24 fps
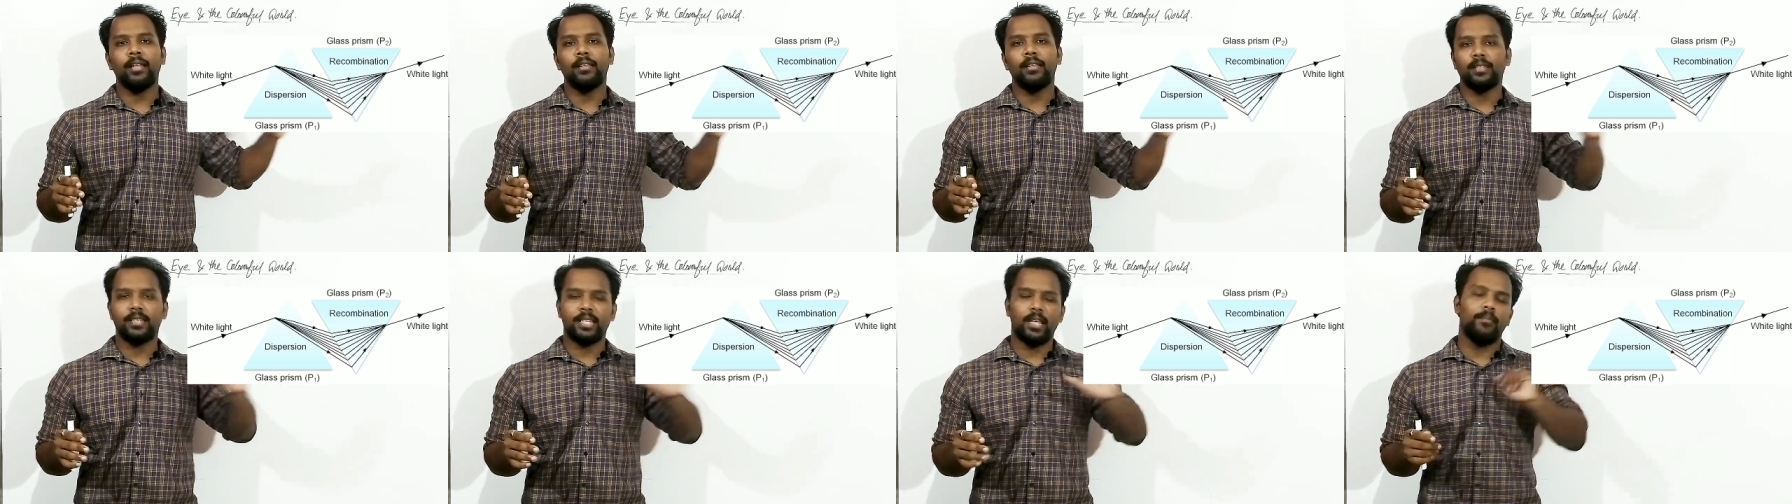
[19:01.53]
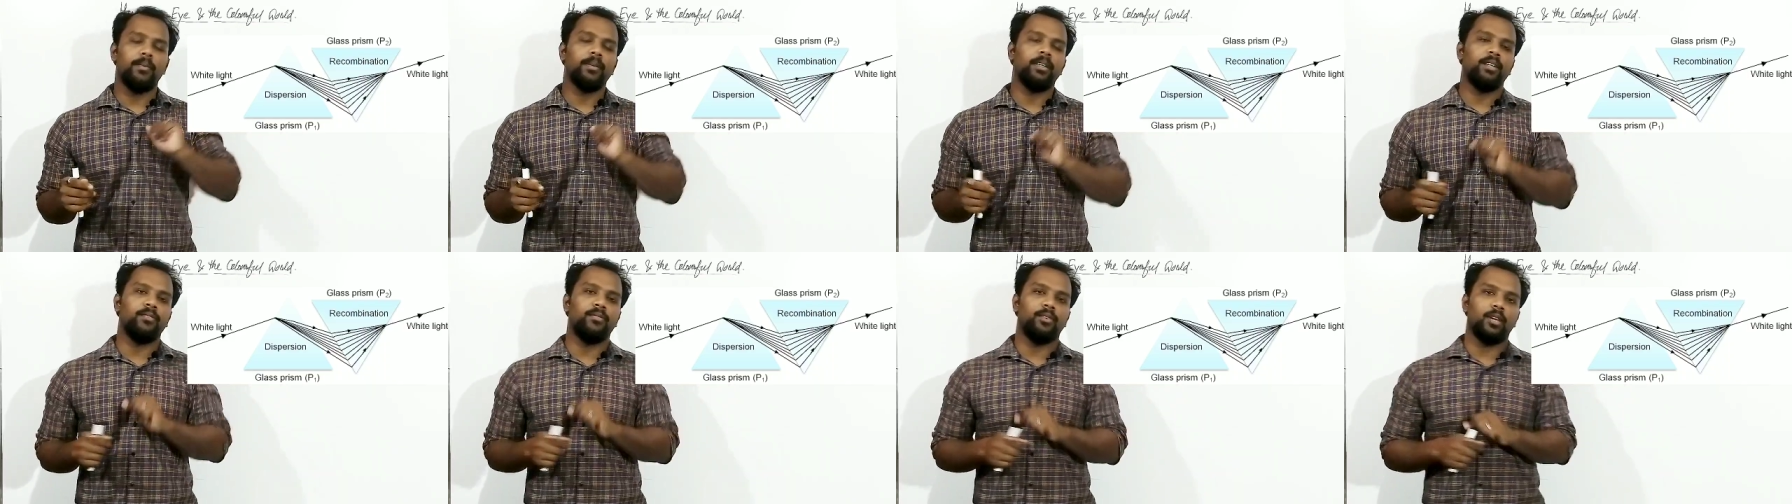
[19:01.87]
7
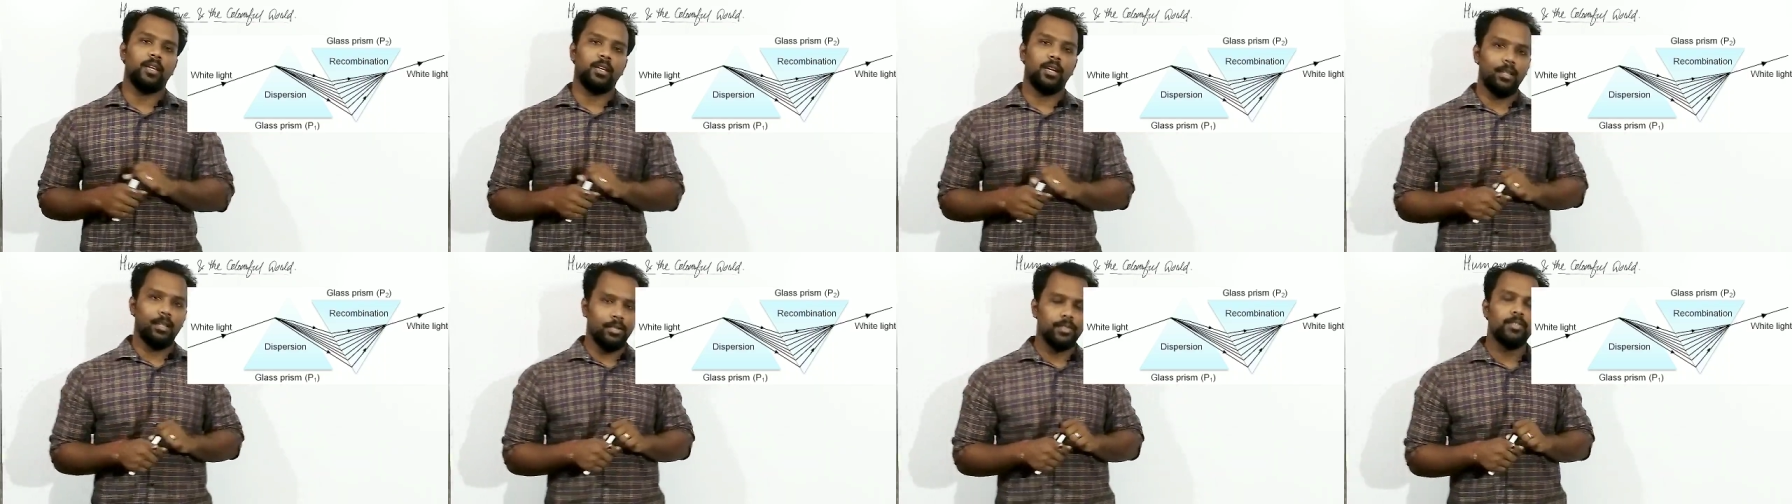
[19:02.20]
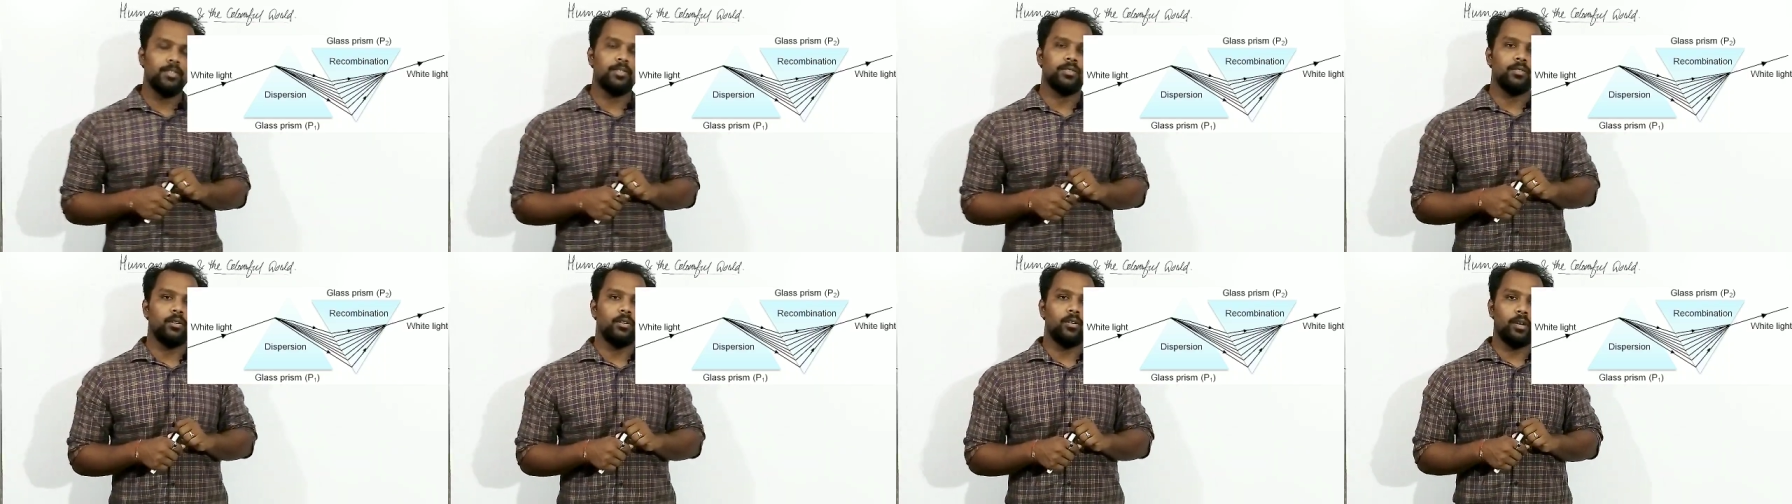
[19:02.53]
different
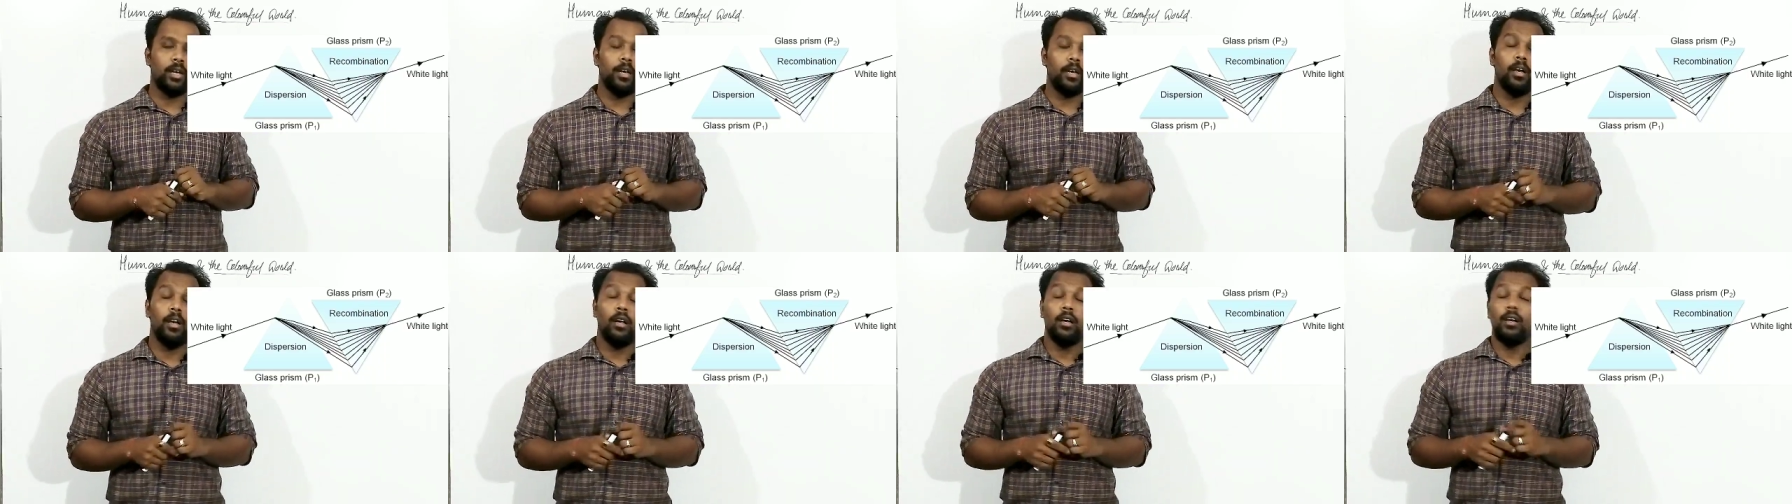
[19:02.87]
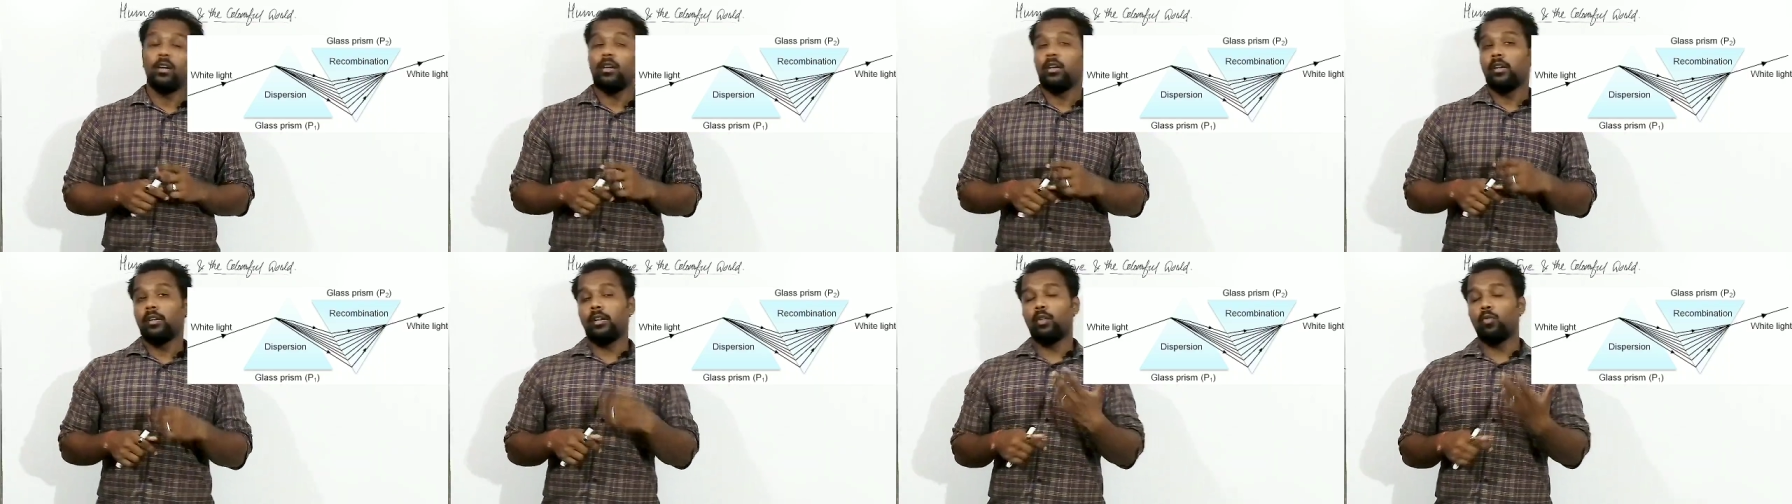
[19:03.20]
colors. Okay,
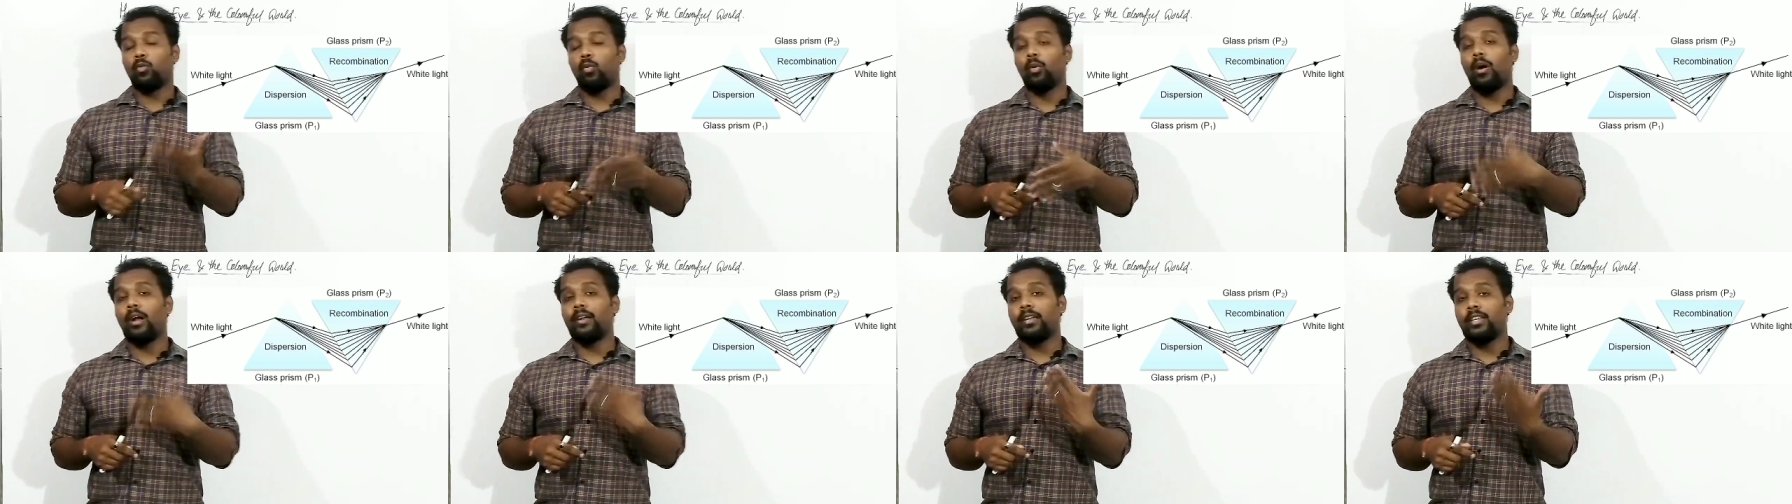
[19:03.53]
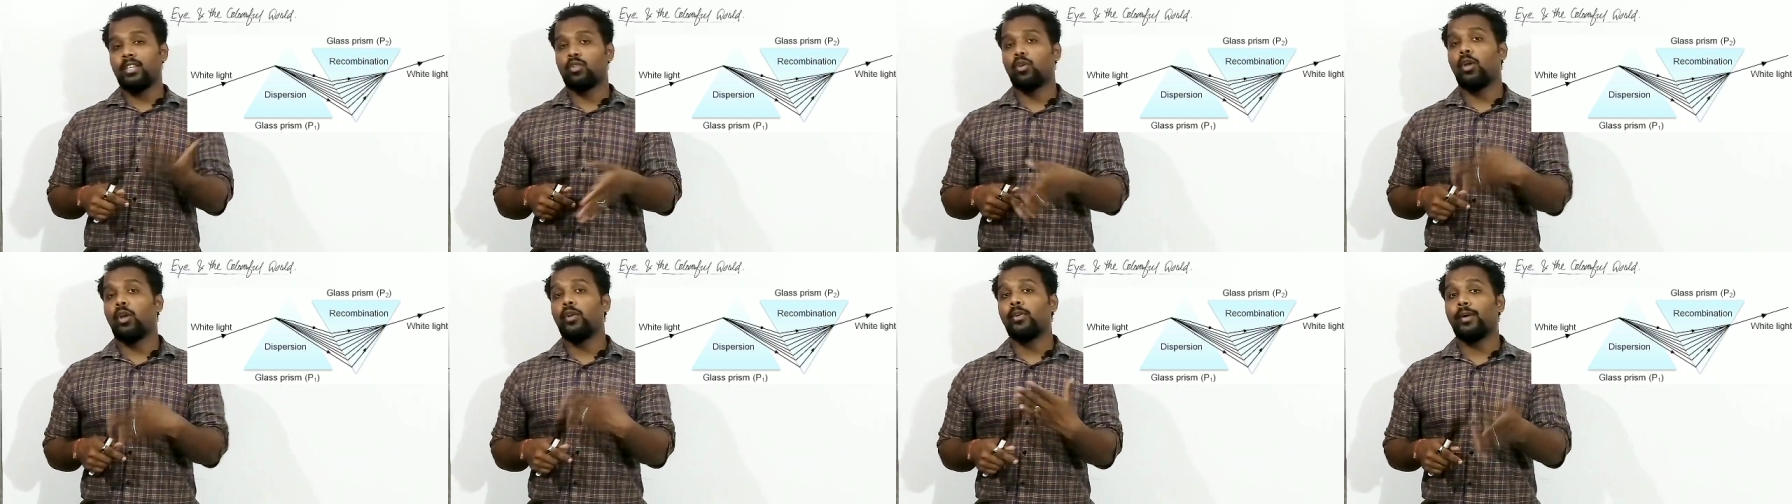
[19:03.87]
then what
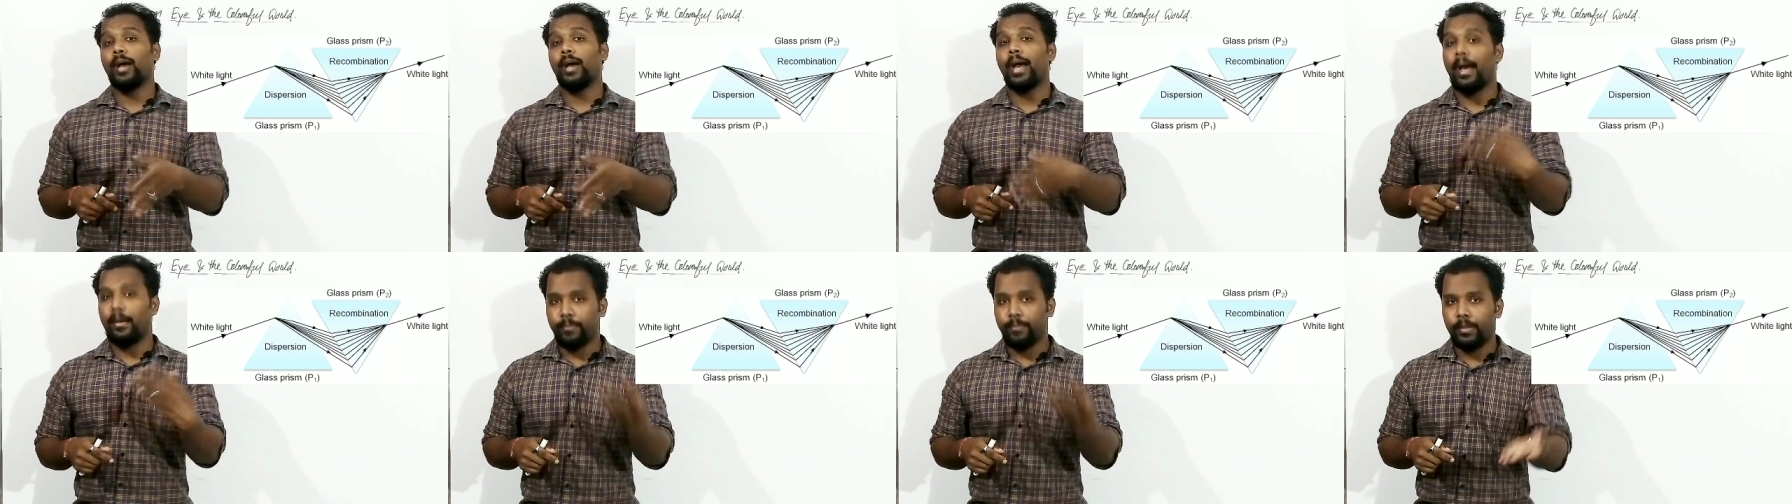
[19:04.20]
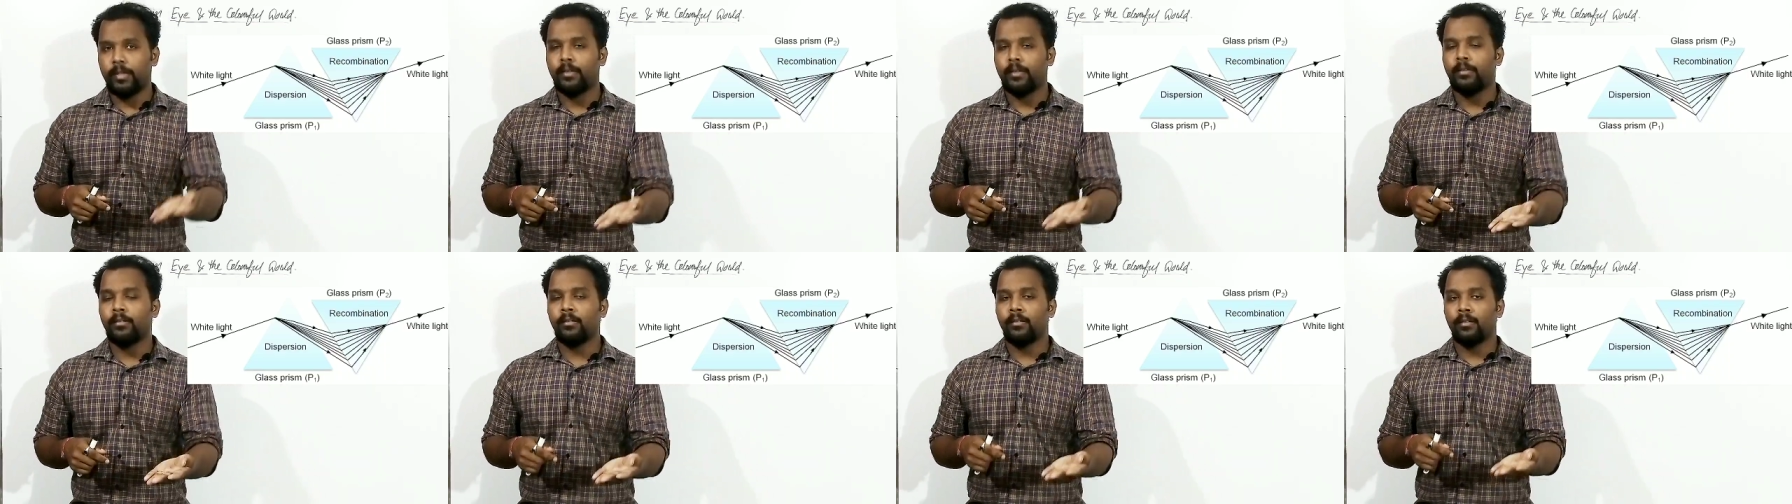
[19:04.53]
is going to
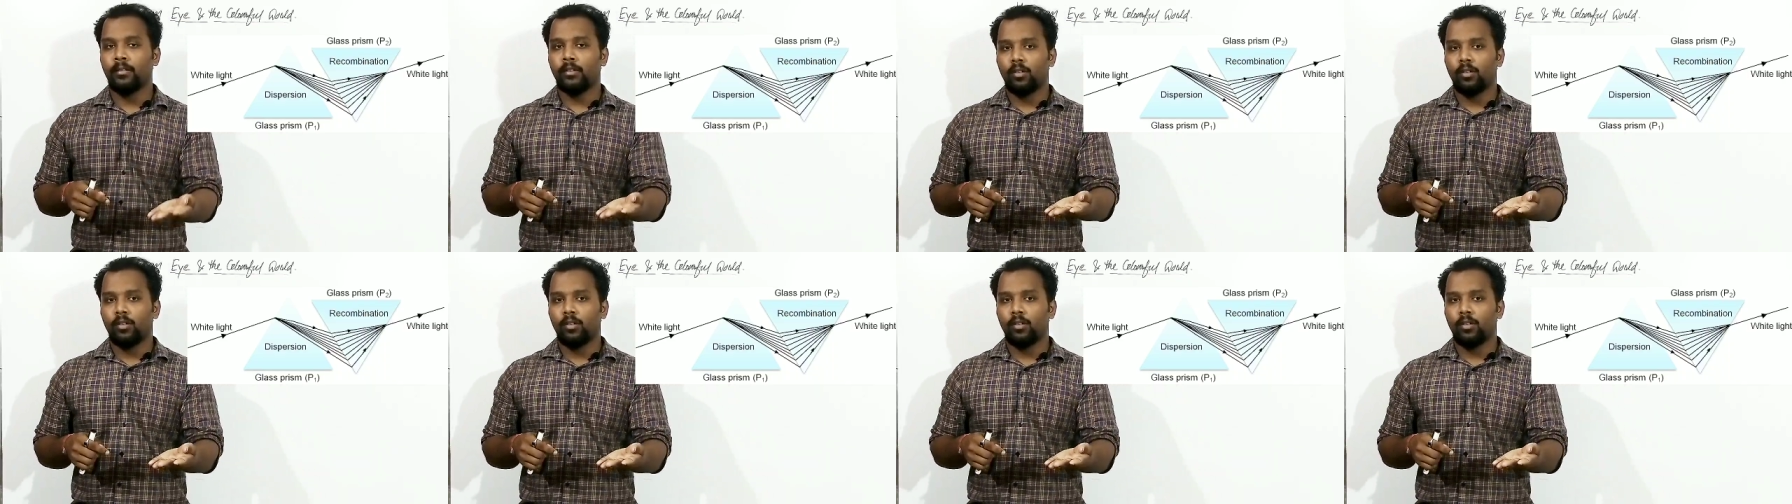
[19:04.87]
happen,